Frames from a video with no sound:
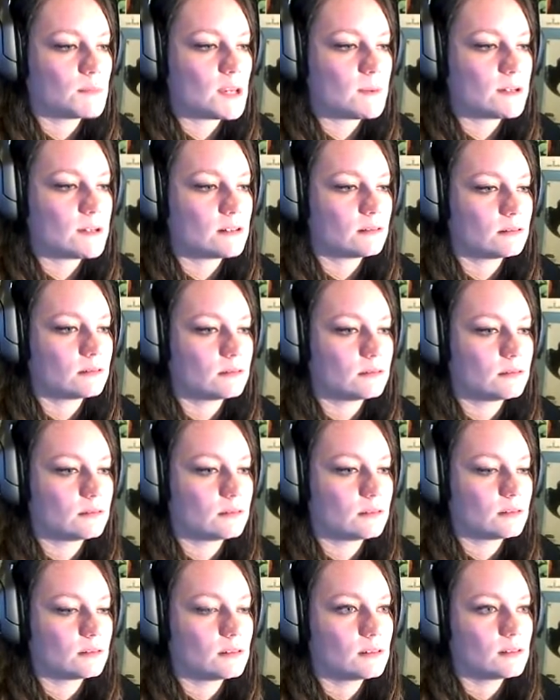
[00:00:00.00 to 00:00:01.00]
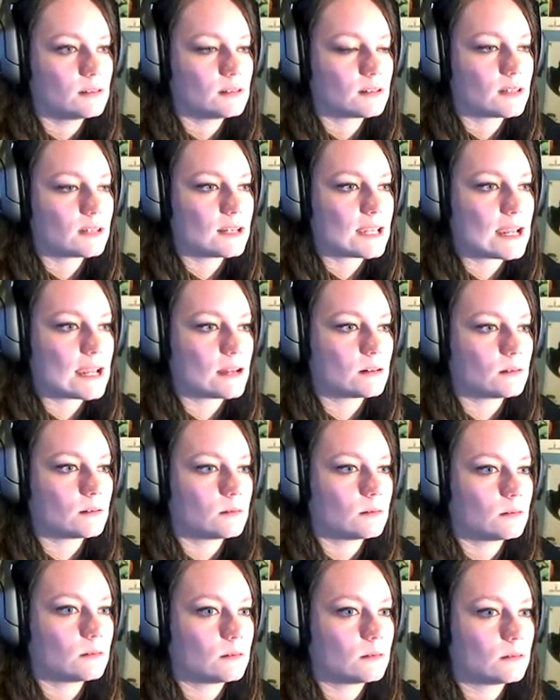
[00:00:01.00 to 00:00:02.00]
Maybe. Kitty cat.
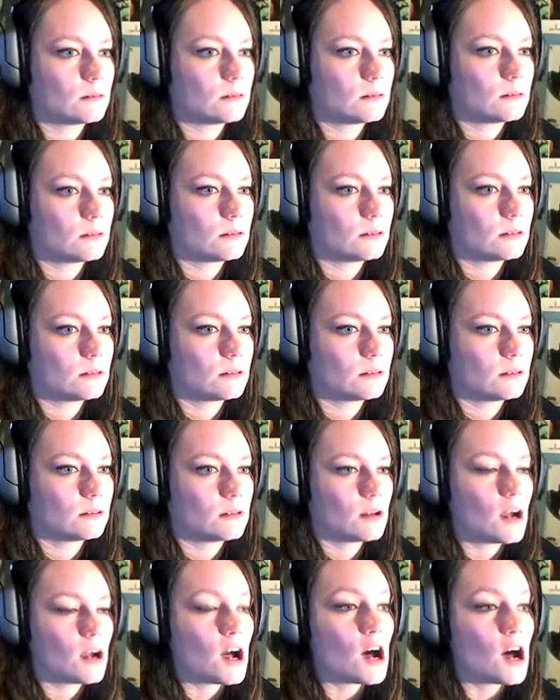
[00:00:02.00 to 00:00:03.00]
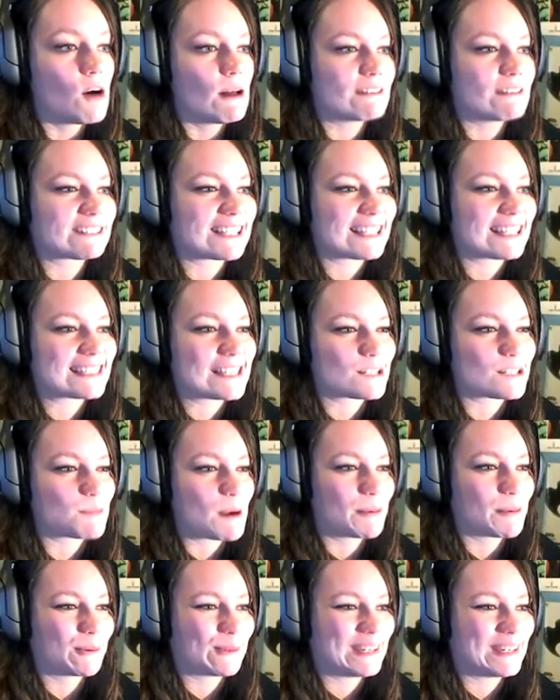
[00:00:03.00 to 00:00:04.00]
Oh, I clicked this
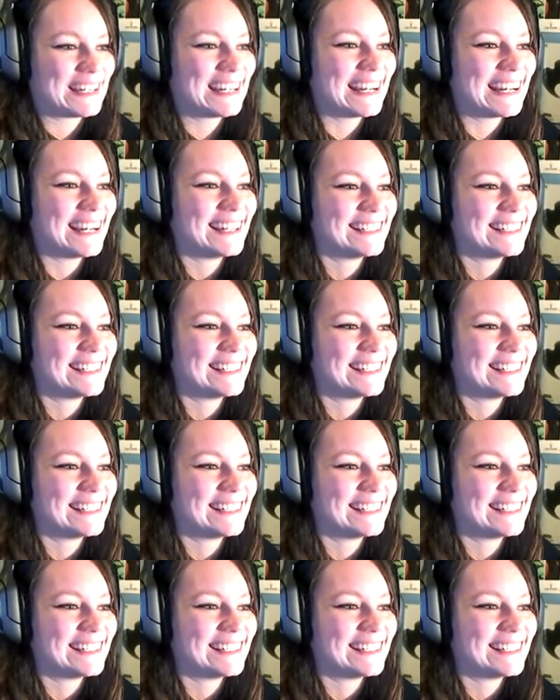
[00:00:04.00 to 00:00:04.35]
probably.